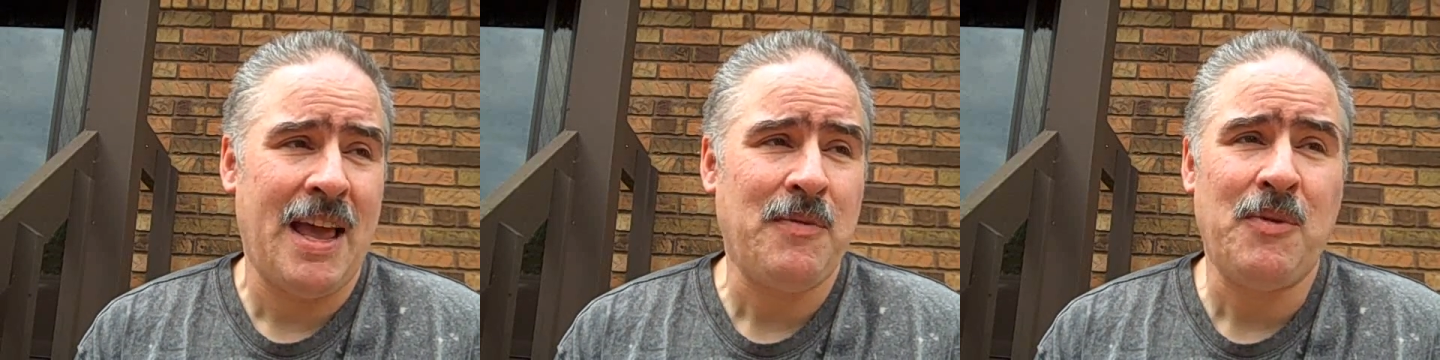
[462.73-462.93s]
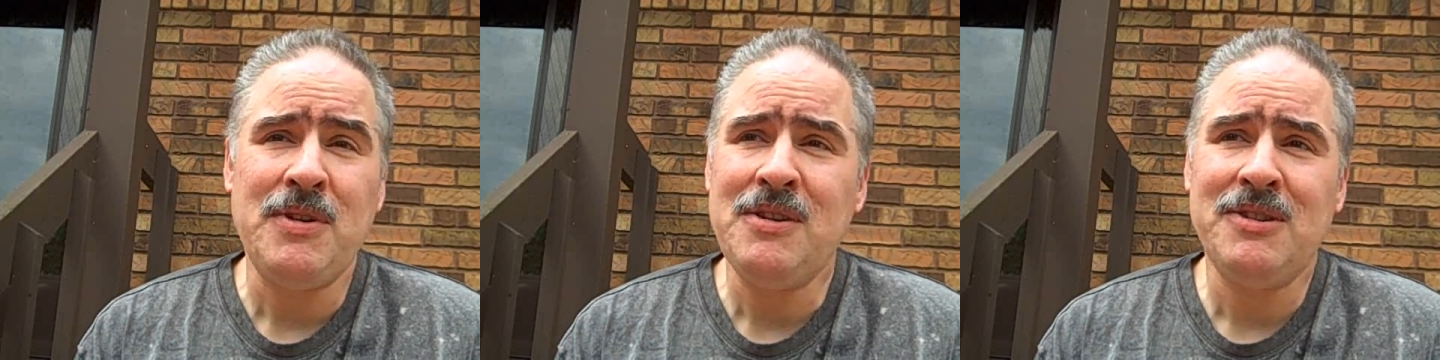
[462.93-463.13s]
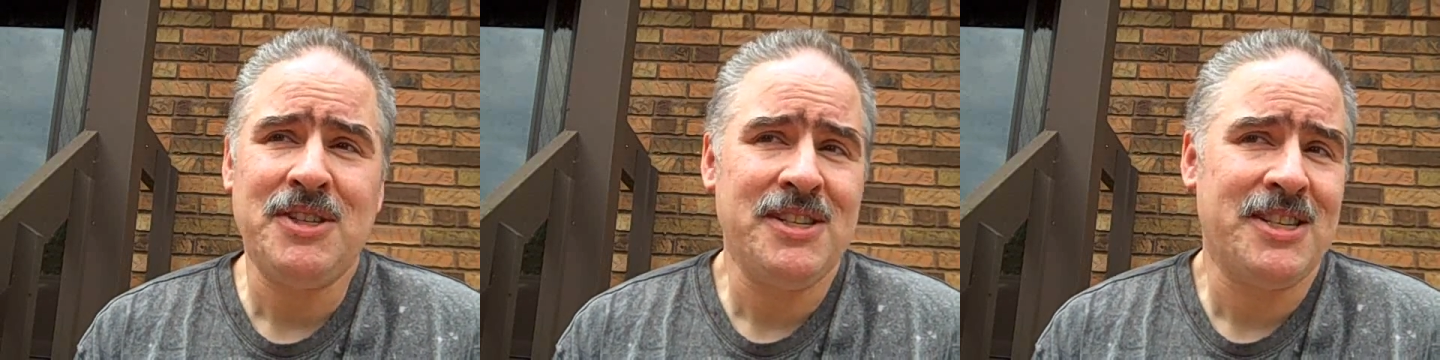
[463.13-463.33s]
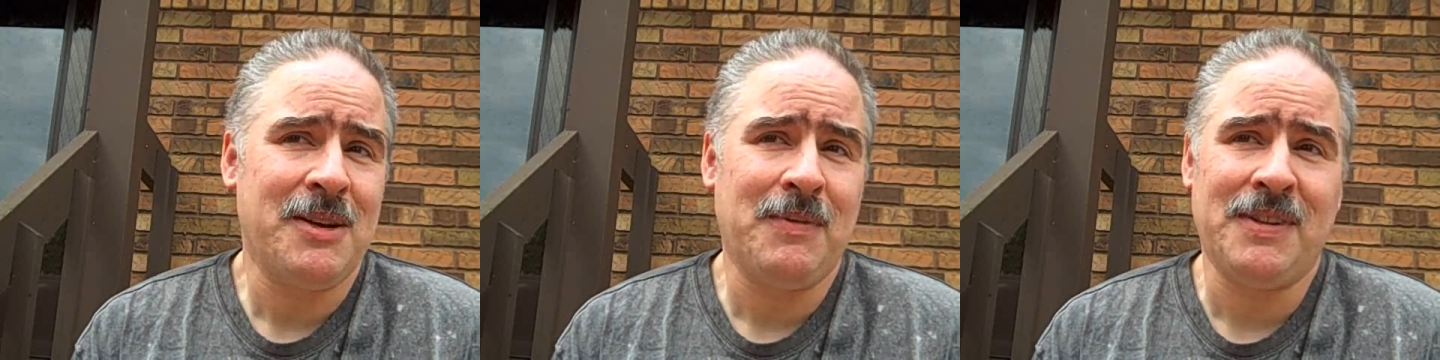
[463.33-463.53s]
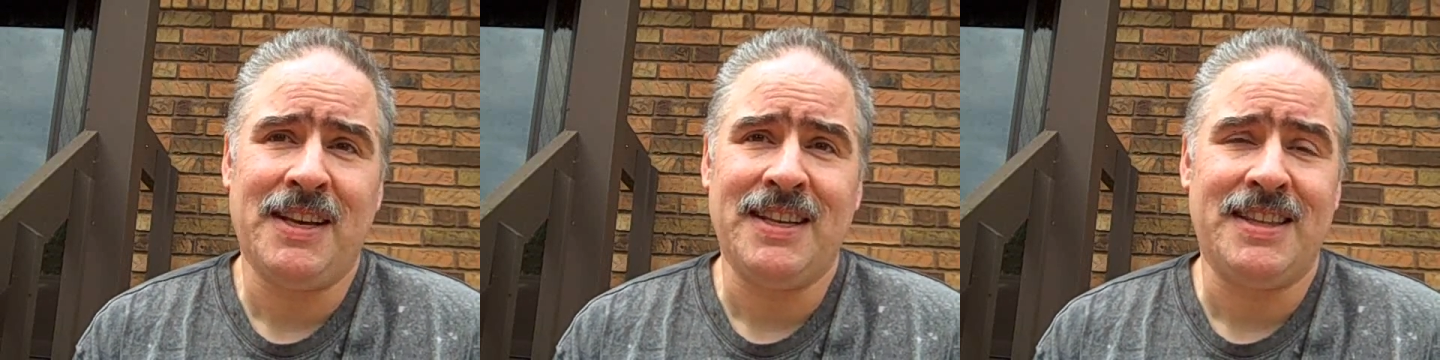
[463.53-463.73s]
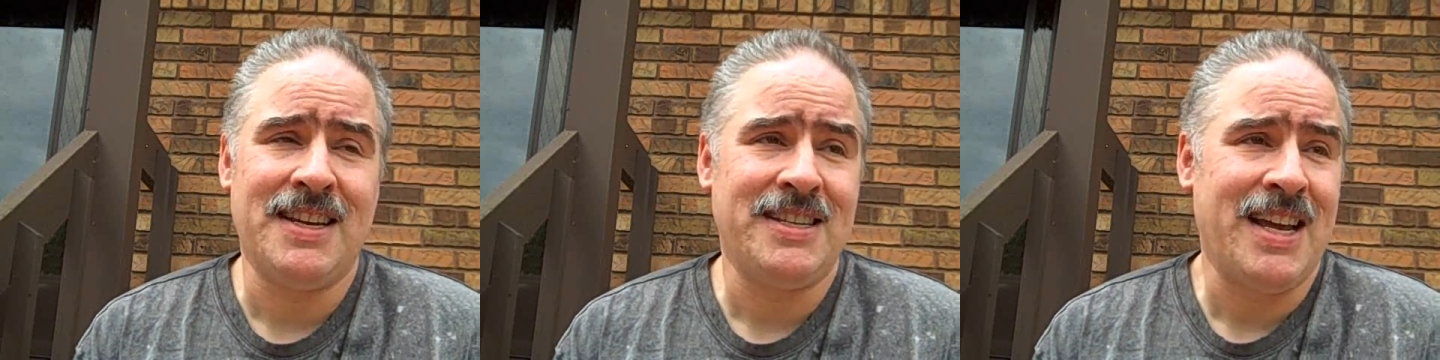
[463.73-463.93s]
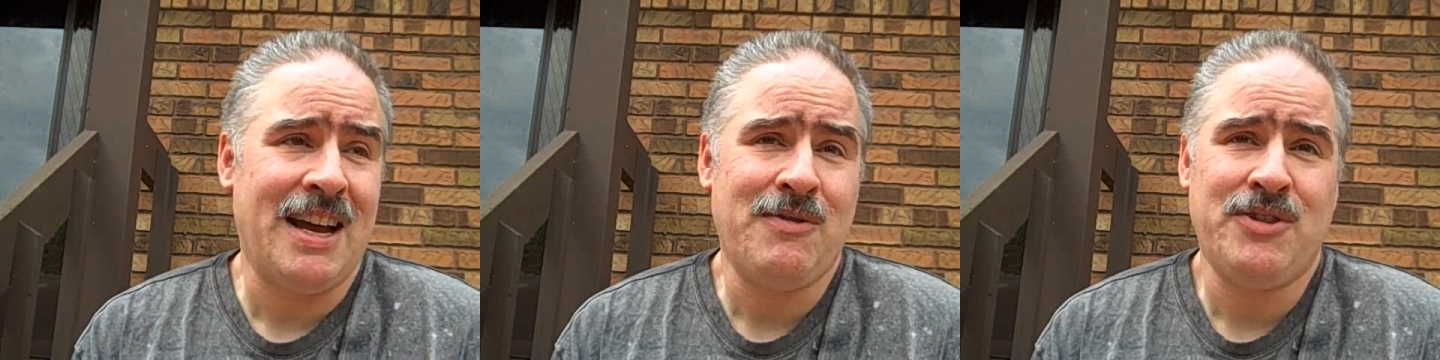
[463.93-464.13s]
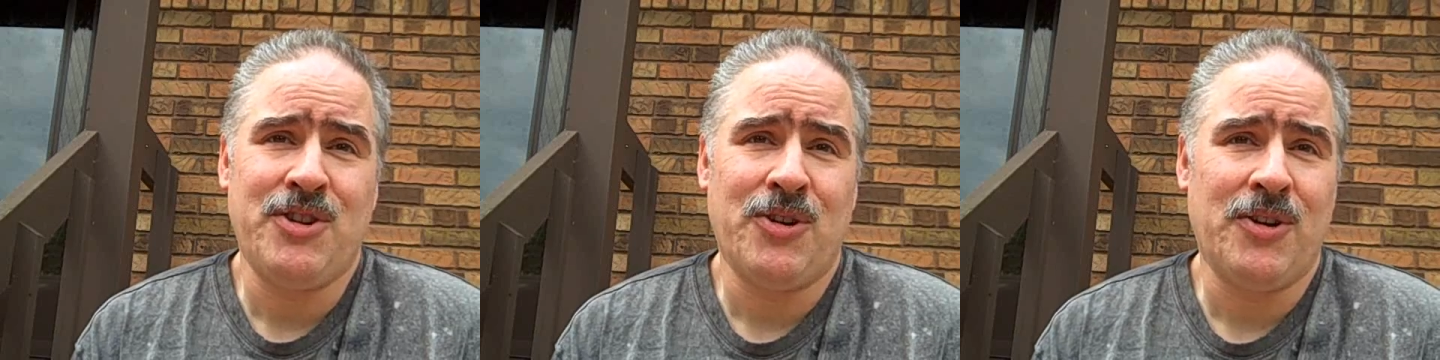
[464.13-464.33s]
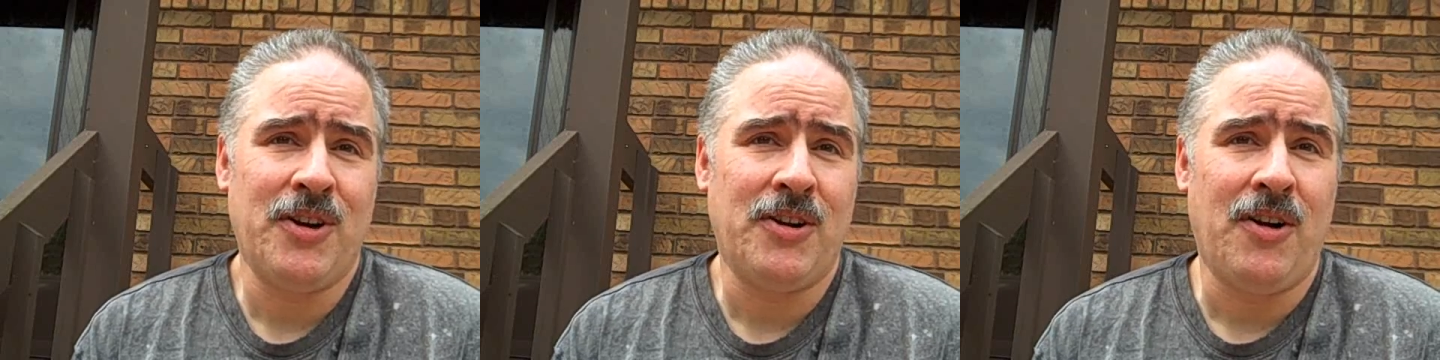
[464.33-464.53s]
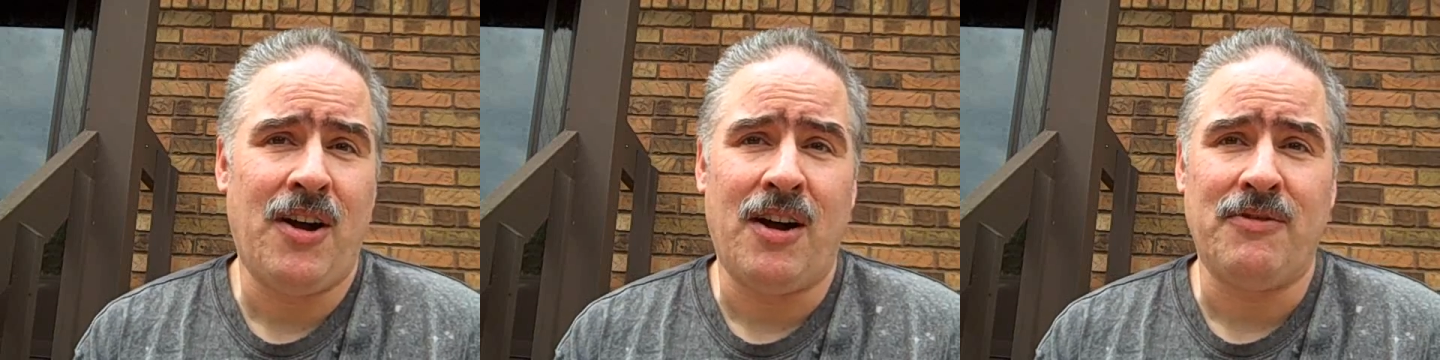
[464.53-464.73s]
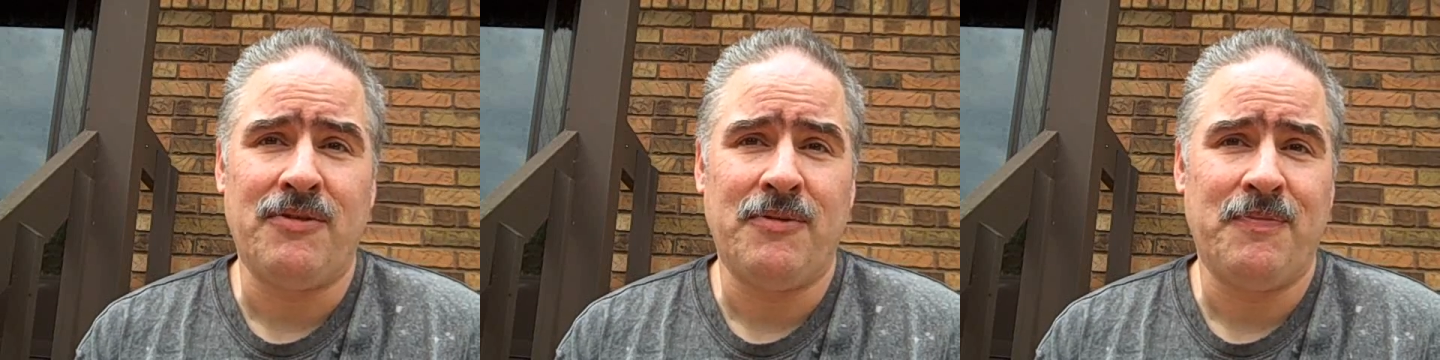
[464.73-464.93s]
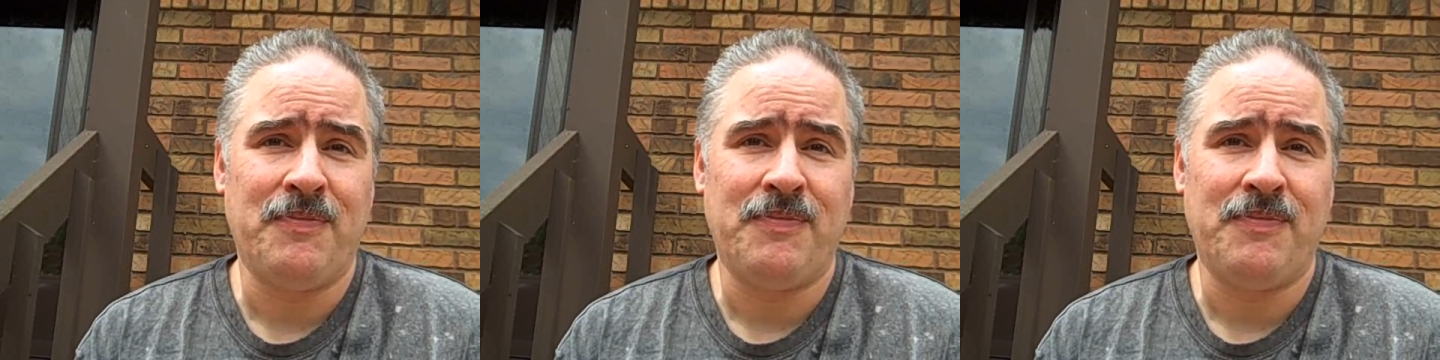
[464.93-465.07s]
and when you see something like this, I would turn it off.